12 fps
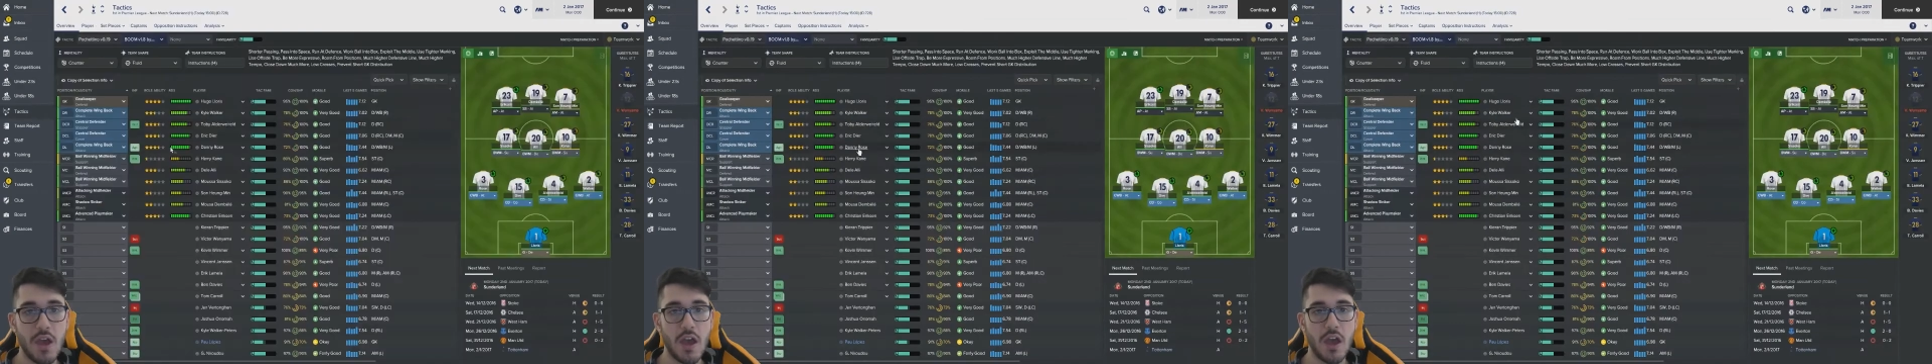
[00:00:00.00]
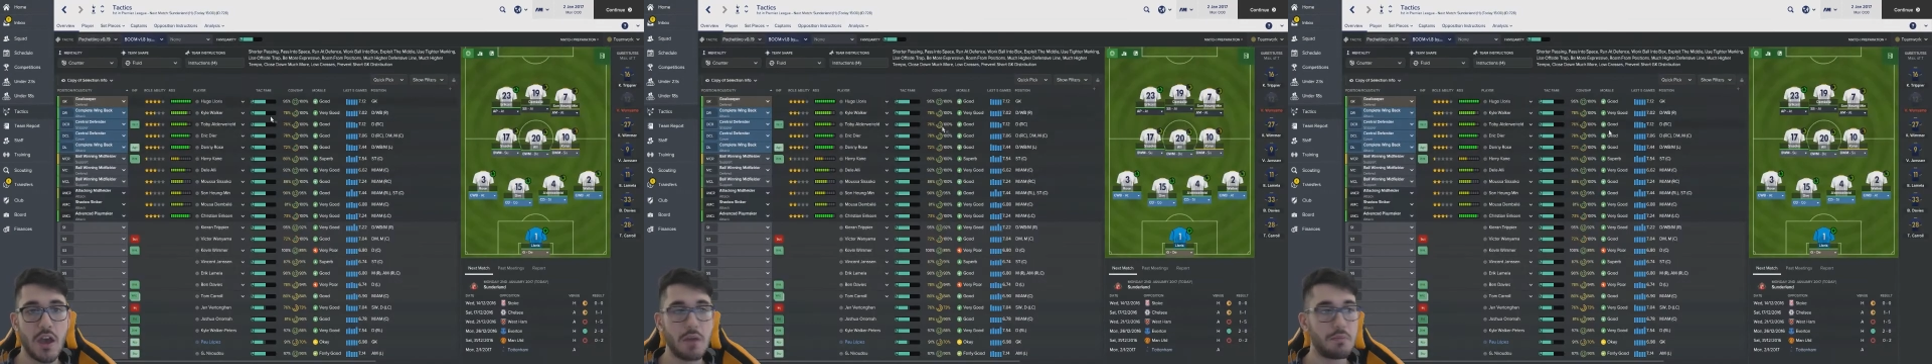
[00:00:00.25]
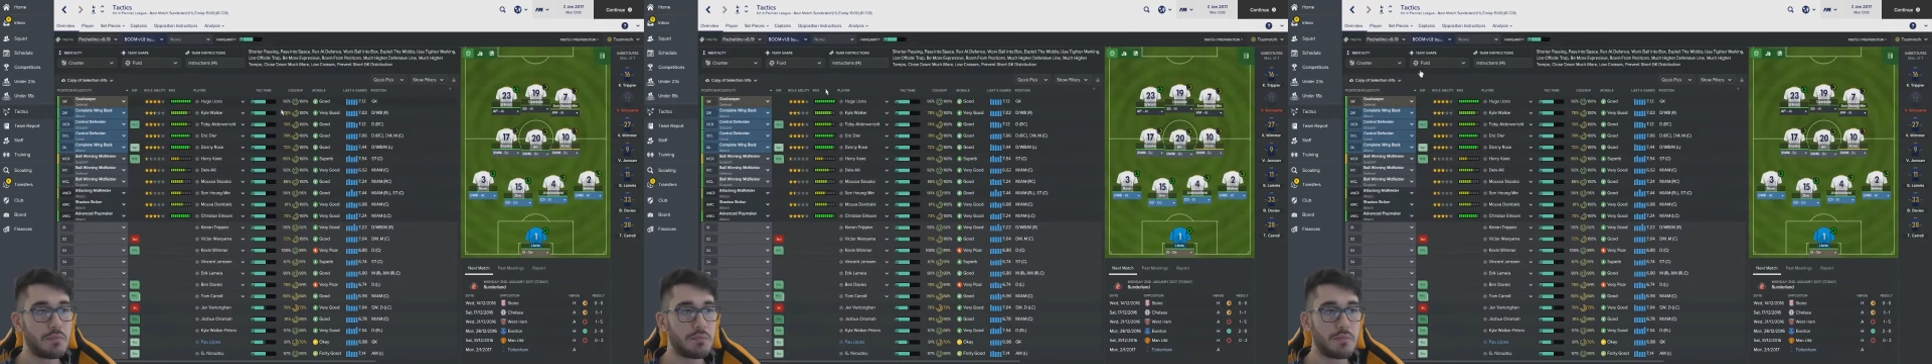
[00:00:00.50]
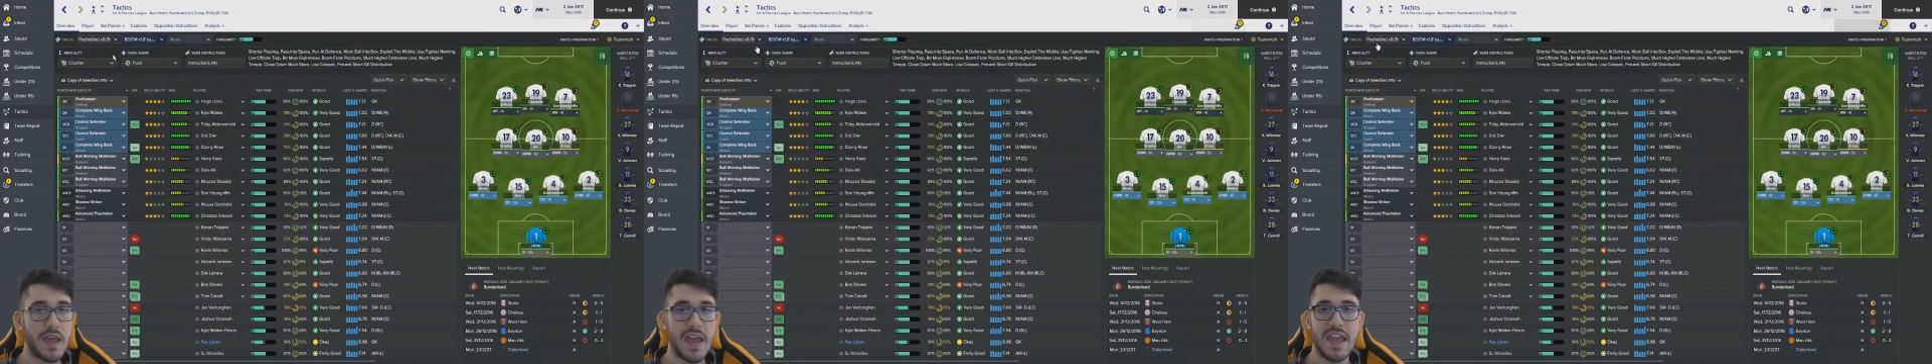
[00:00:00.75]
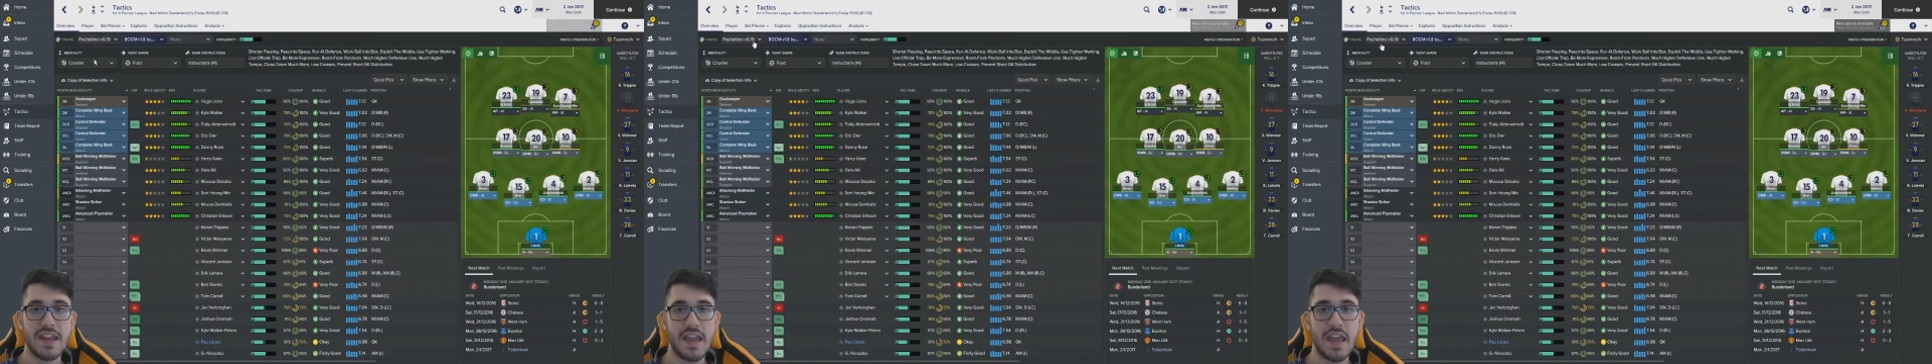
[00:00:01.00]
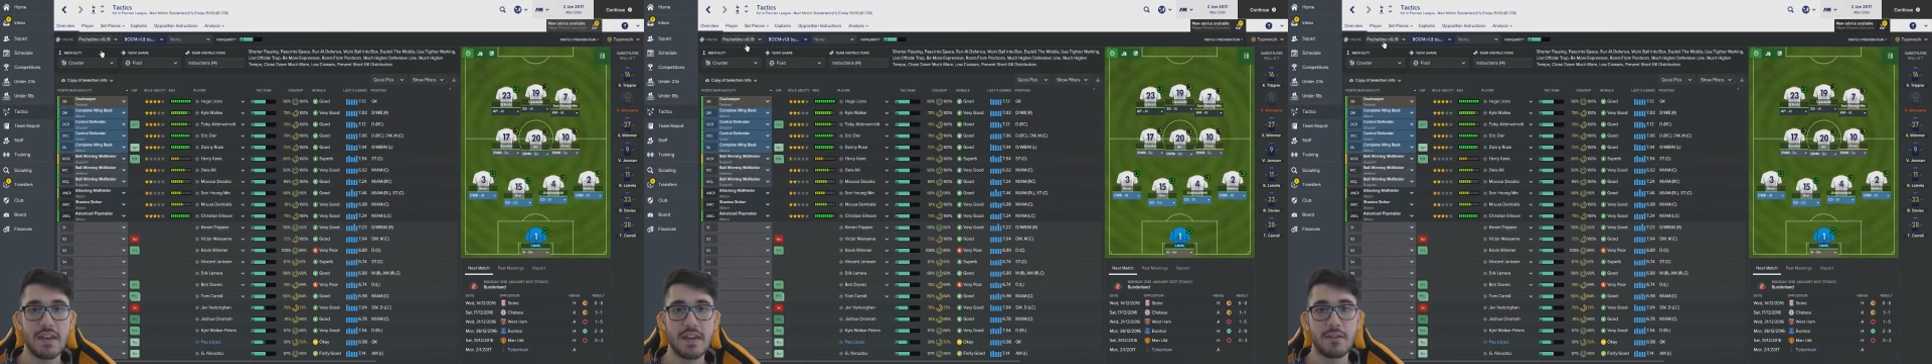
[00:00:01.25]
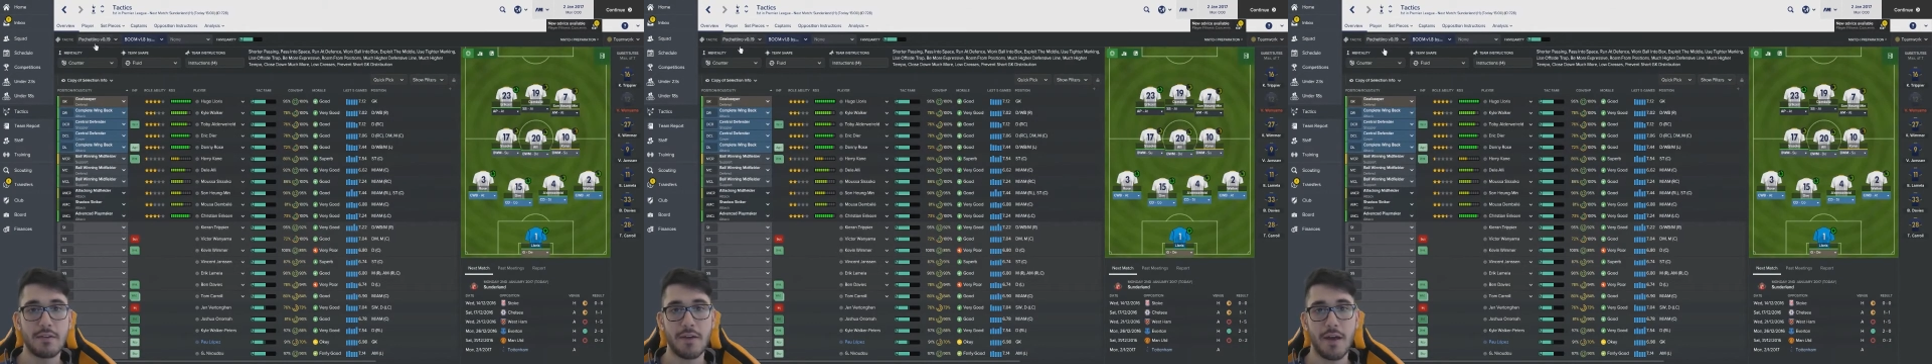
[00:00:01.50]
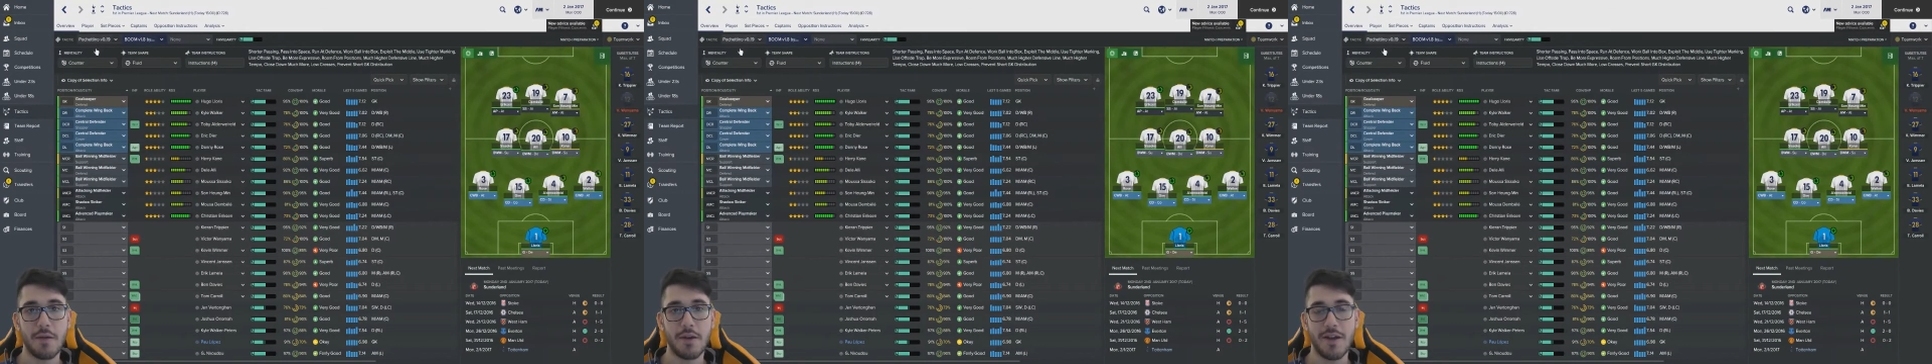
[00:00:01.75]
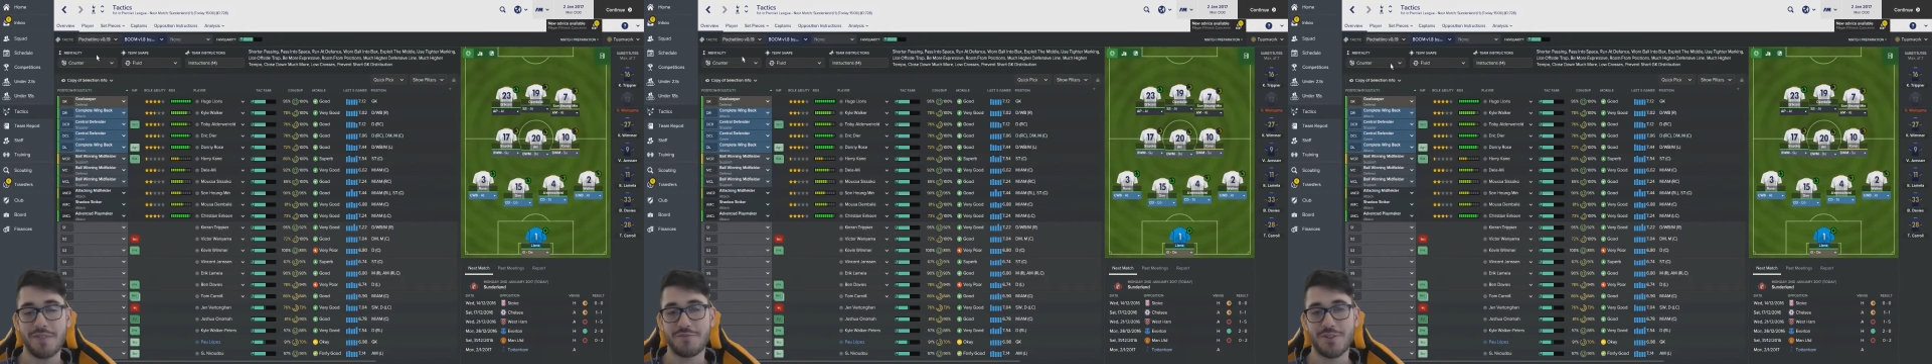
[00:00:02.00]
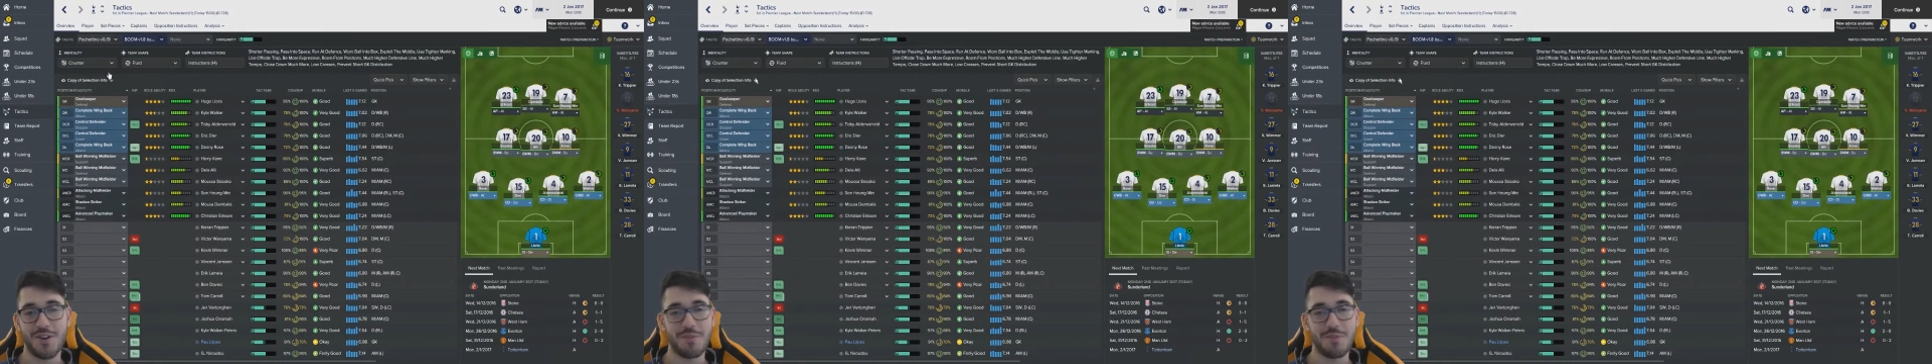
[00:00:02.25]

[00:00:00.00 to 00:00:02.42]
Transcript: Hint, hint. I've got